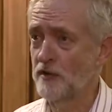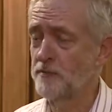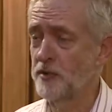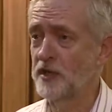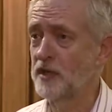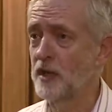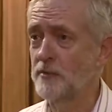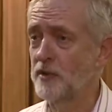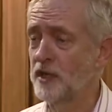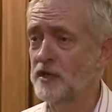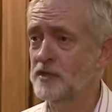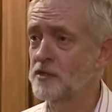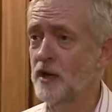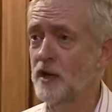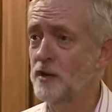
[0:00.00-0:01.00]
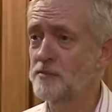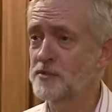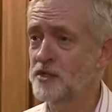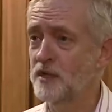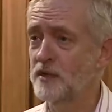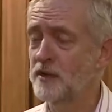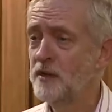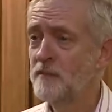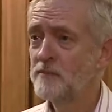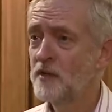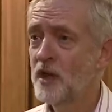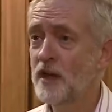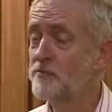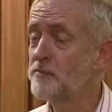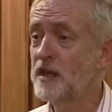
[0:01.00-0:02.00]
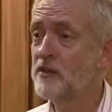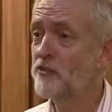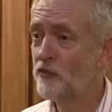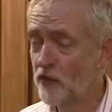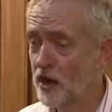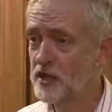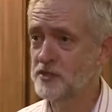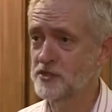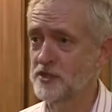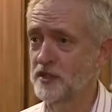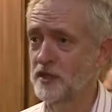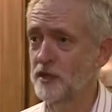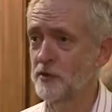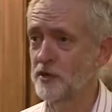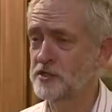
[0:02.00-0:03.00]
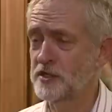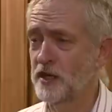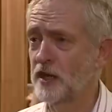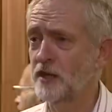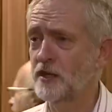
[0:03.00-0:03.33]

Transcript: I've been there many times and I have many friends in the USA,